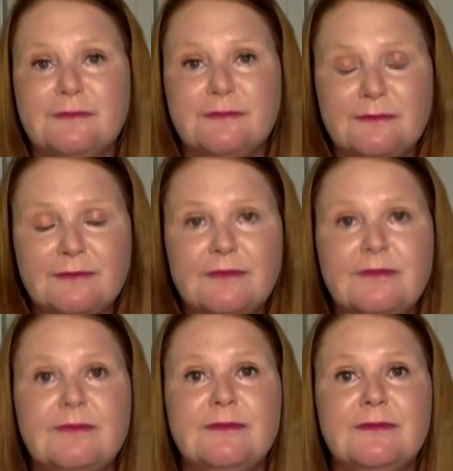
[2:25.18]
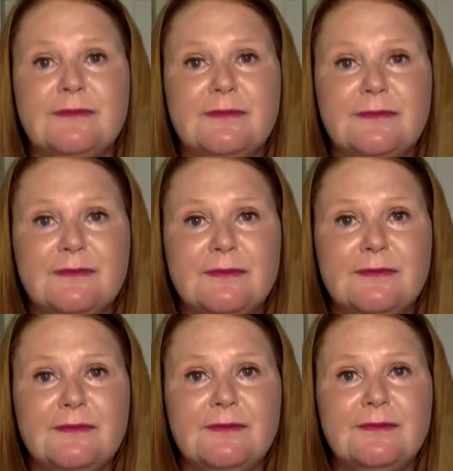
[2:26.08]

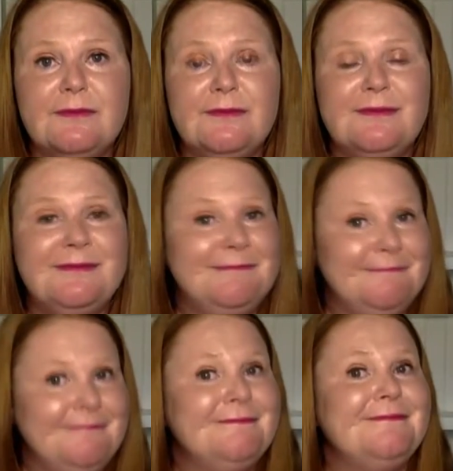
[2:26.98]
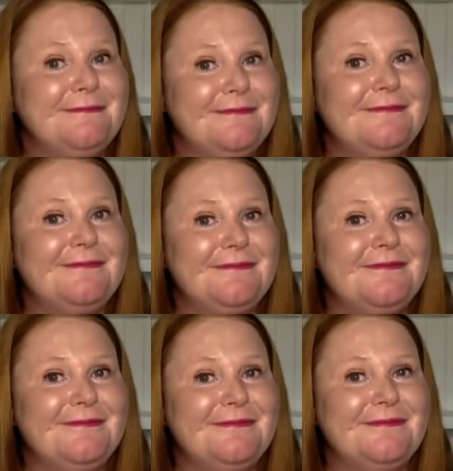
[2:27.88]

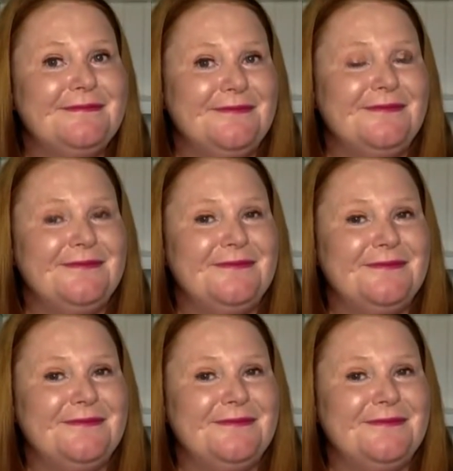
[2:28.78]
[no speech]